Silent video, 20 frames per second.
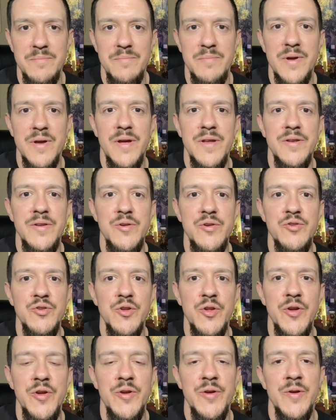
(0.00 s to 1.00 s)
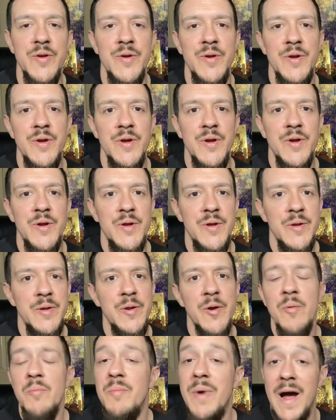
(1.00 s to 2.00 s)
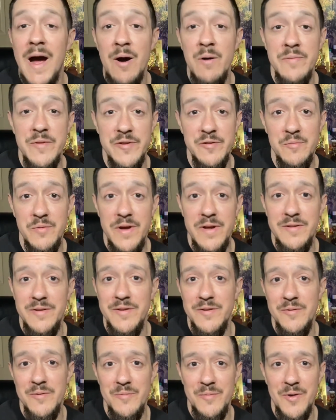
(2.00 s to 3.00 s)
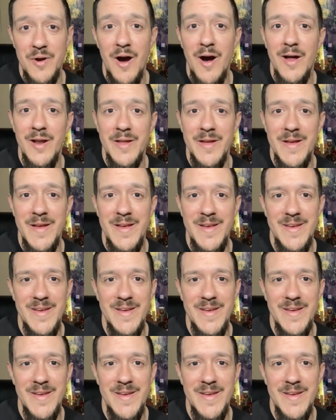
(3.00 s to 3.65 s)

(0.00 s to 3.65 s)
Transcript: And usually, you don't bow in this way to Kali,